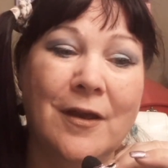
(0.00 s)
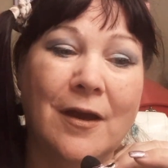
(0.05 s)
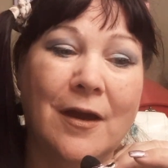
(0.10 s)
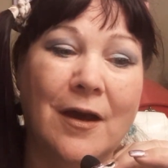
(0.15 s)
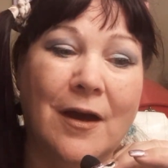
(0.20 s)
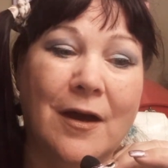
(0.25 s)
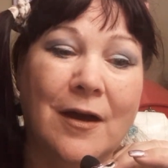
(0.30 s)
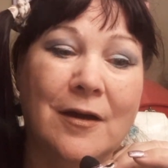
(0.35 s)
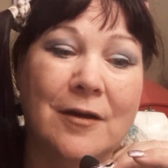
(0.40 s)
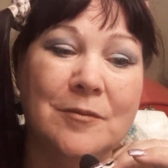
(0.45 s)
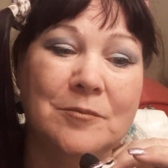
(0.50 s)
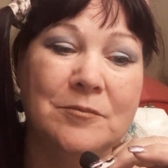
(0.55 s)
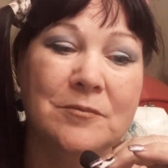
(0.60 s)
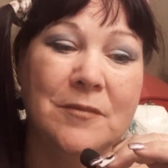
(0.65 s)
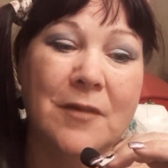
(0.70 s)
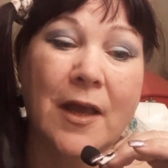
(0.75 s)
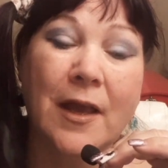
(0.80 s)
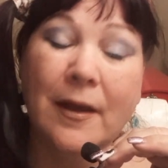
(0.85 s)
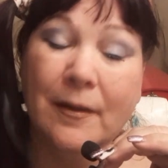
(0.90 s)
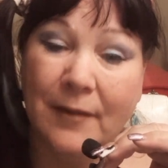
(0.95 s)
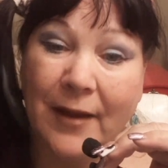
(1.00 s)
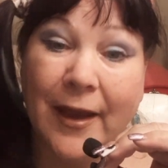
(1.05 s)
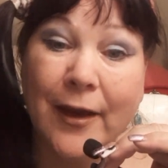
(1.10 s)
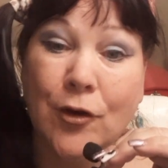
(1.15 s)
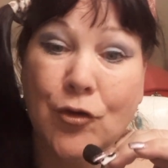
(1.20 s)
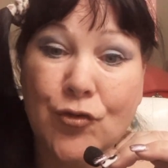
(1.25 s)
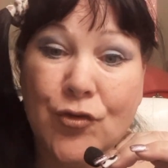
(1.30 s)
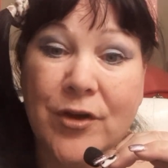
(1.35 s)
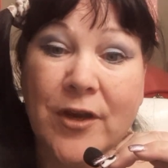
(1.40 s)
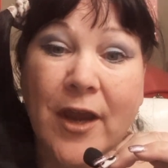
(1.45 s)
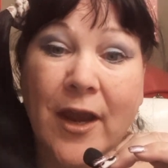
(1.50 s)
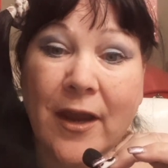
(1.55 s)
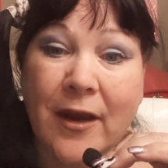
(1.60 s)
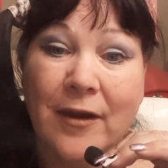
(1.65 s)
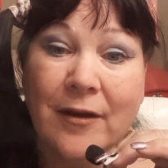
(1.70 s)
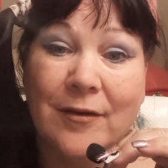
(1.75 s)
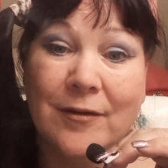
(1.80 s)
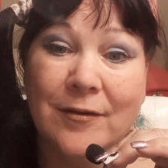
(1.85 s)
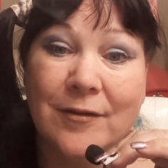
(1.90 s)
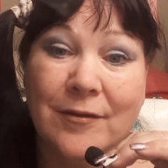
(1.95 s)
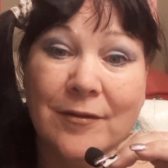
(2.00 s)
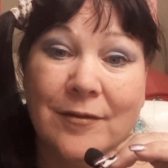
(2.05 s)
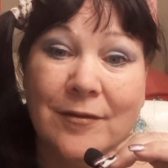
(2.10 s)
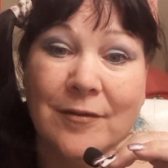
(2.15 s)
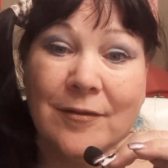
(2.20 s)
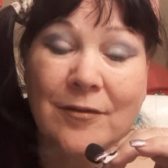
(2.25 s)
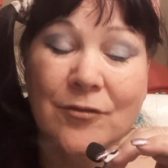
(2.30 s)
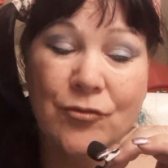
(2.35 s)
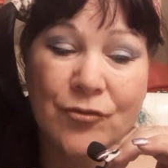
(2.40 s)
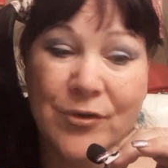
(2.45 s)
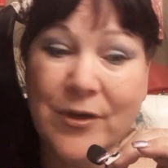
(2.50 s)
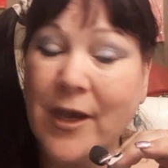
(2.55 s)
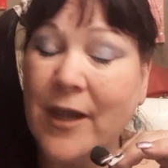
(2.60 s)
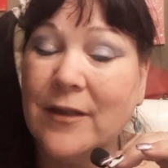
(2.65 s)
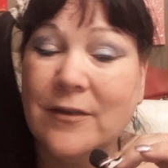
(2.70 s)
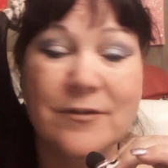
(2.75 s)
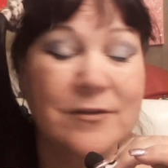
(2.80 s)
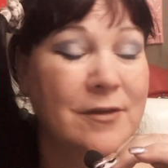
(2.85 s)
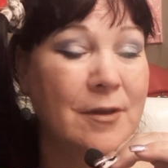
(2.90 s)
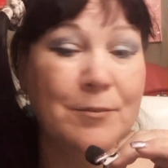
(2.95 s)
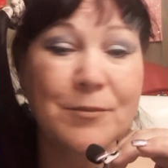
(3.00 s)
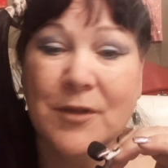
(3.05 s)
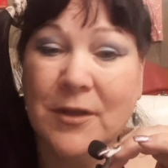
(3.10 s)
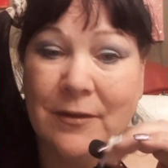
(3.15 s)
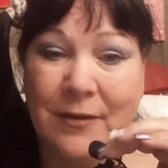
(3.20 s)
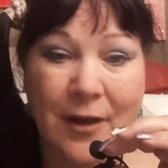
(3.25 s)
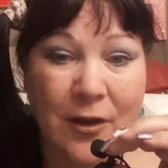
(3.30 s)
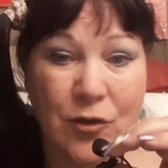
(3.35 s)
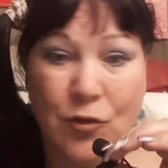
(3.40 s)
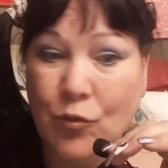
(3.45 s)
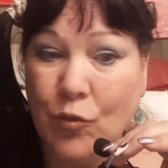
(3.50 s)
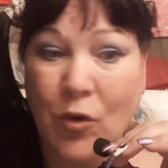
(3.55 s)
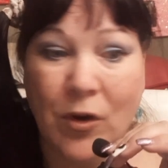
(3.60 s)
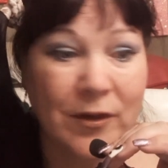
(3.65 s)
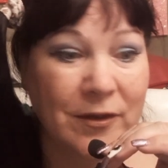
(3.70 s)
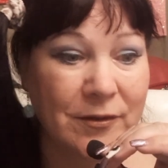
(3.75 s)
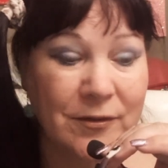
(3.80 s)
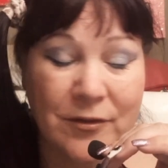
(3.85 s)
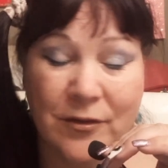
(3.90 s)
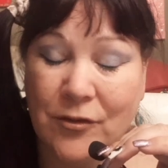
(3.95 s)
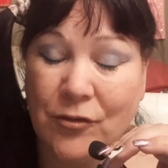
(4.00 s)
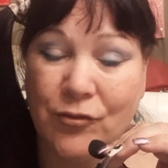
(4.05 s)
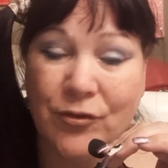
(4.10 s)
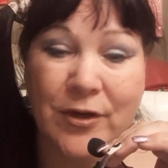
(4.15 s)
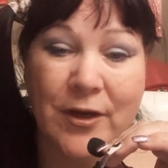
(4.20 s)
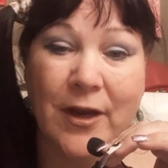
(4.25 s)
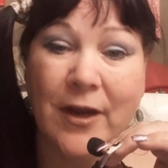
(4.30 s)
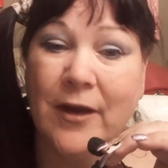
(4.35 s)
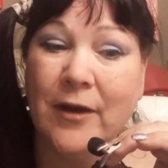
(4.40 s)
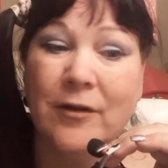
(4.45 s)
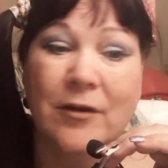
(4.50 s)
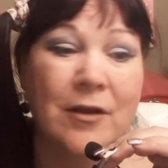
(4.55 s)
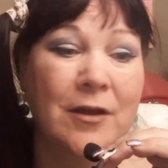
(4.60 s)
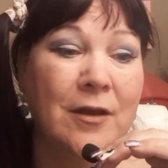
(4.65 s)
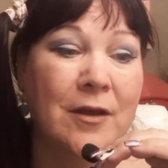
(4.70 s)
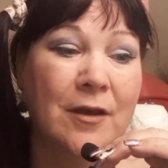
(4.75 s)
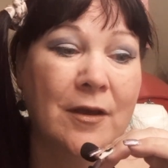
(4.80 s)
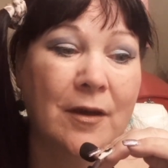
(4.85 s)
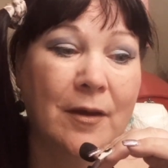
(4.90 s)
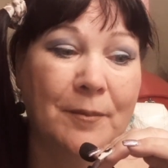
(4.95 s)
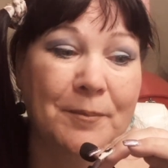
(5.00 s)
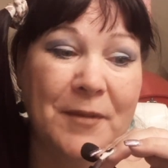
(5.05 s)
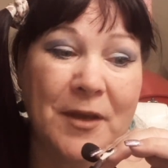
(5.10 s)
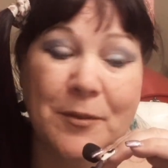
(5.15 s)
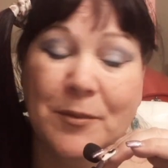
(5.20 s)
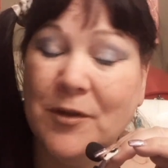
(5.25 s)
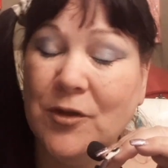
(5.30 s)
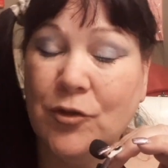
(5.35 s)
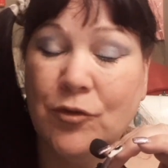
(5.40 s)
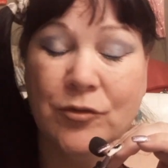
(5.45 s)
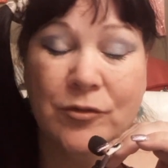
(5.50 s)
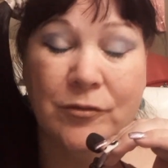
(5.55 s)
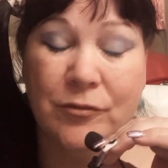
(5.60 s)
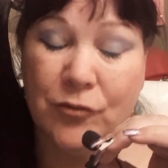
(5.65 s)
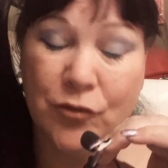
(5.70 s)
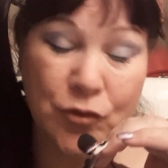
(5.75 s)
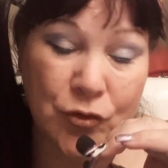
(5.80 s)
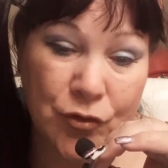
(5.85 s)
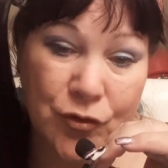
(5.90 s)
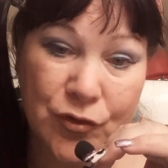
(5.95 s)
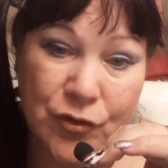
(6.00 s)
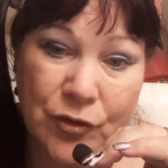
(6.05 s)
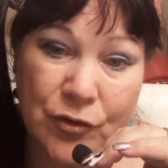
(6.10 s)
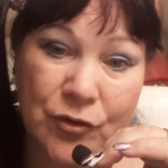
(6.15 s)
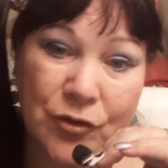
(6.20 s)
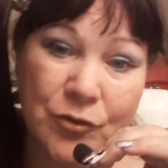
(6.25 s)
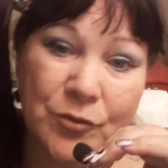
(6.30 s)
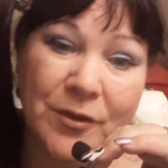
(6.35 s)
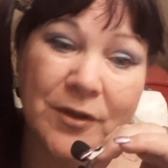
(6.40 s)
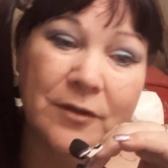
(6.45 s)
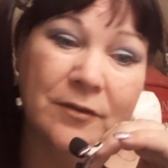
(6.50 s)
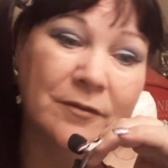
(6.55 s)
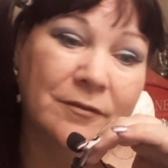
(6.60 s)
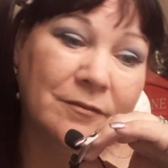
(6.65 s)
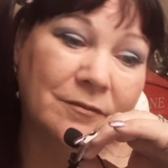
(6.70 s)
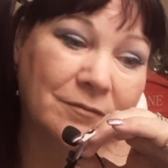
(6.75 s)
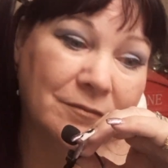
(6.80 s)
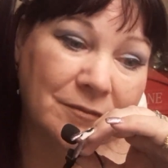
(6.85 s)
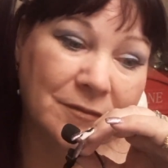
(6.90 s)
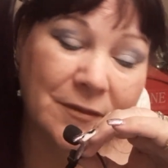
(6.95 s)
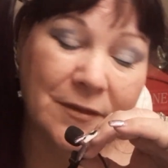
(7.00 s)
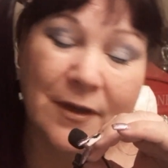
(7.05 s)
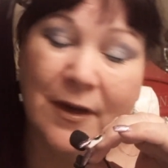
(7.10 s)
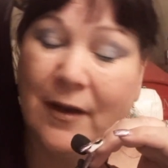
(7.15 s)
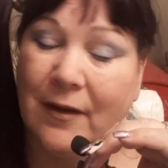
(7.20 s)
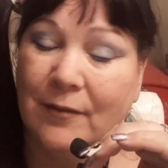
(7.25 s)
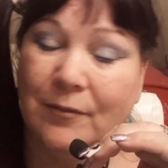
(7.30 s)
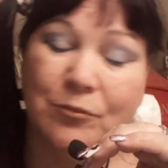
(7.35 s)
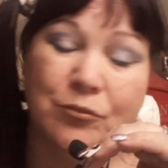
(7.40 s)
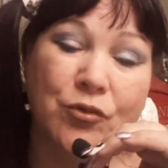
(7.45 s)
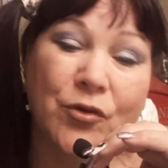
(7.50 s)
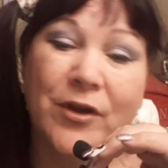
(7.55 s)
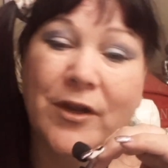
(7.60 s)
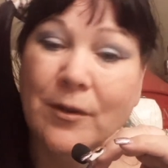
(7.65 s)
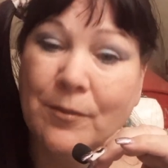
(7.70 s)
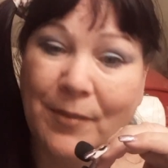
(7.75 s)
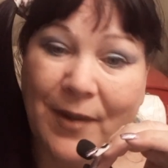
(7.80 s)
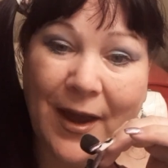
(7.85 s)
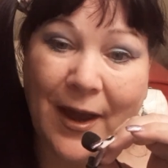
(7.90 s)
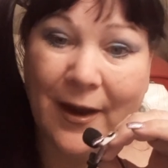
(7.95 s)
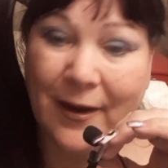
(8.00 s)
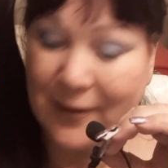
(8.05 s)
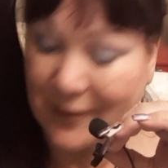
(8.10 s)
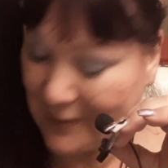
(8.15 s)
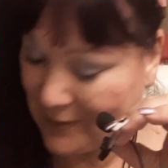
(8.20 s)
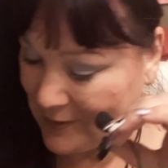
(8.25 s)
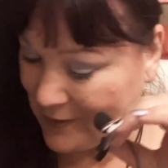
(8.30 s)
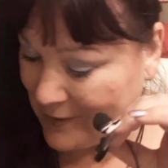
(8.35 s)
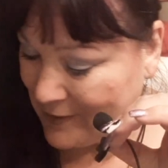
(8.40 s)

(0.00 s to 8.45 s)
and create. Create something that you wanted to create. Maybe you used to do it, now bring it back.